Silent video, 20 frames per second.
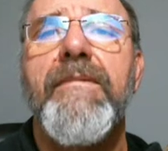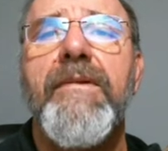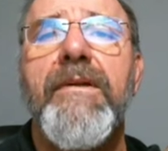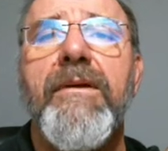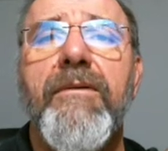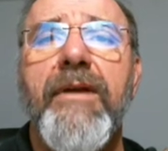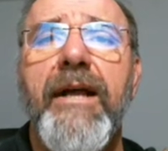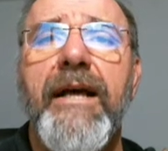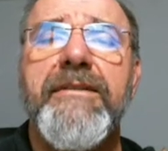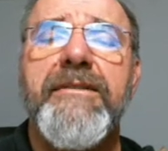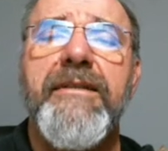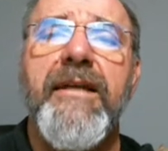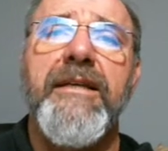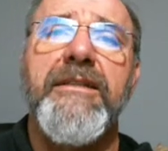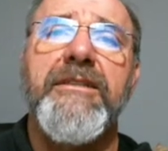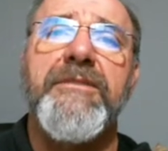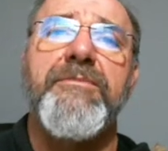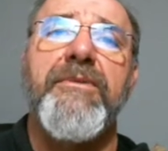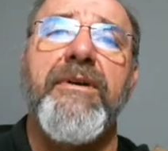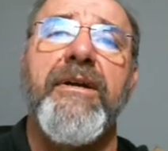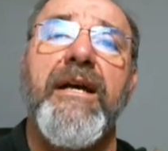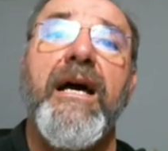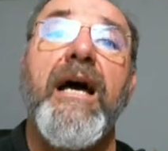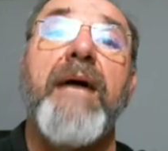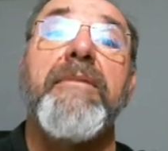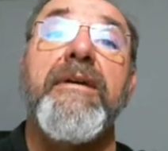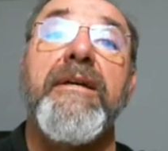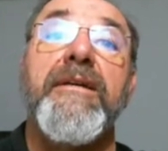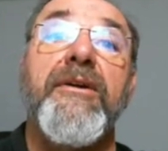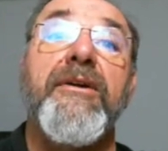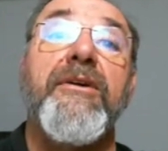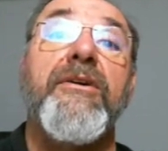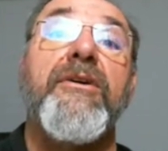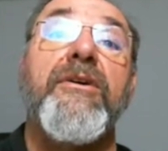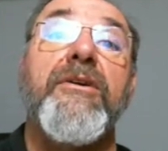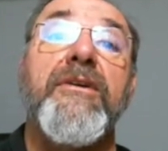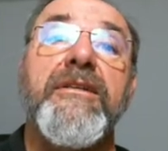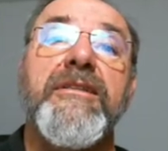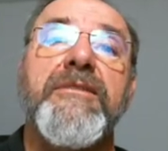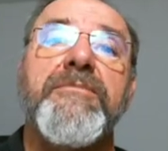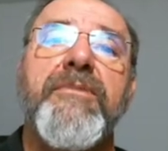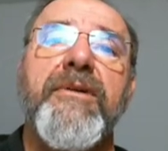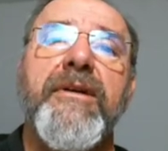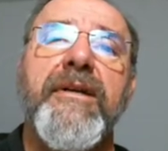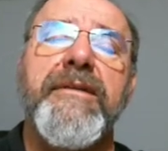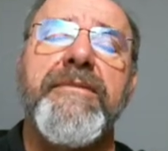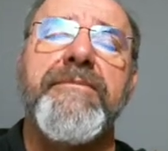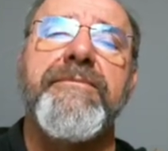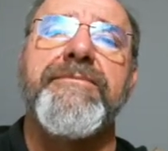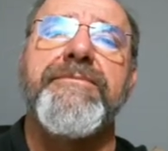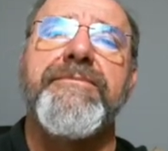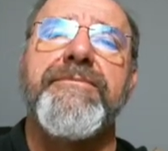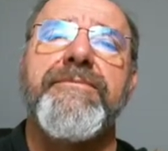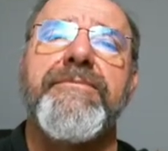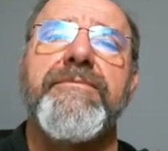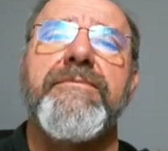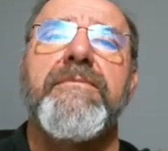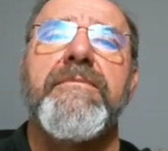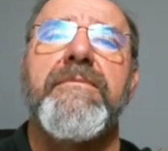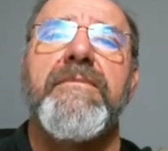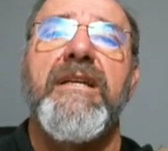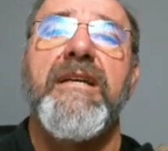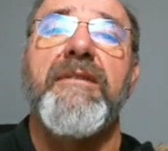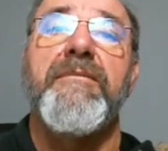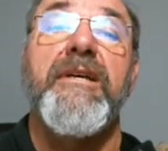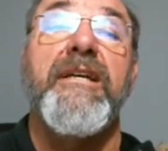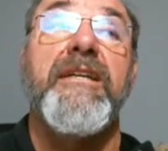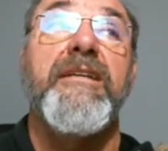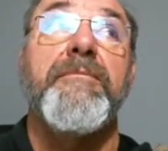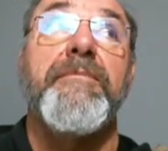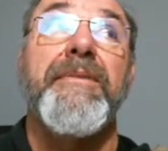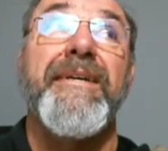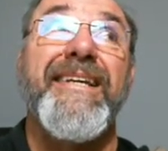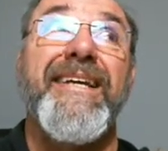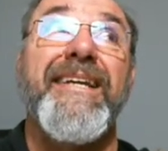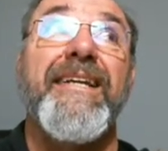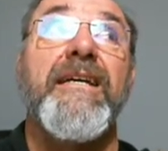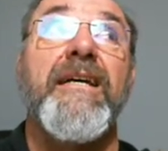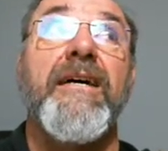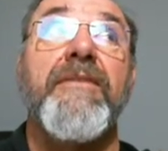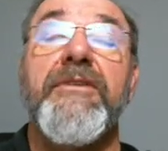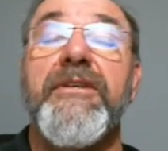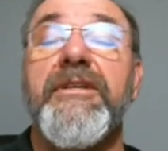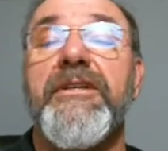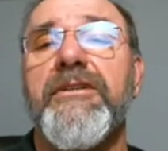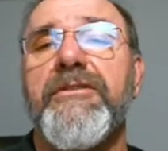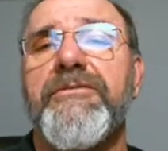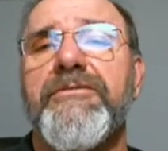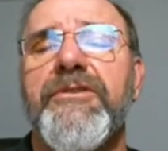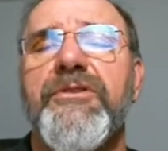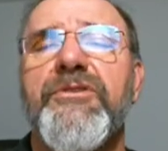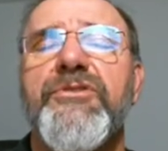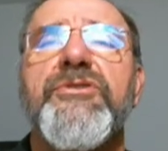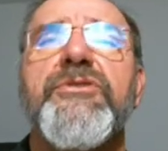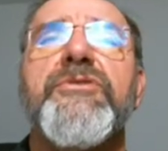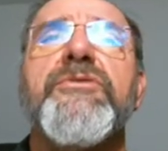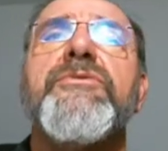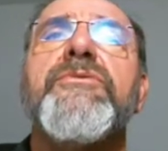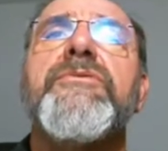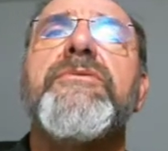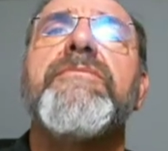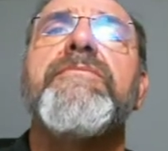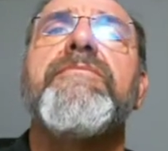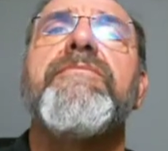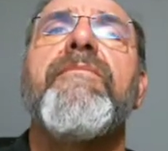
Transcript: when I say spring, I mean early spring, in the beginning of the year for the Jews,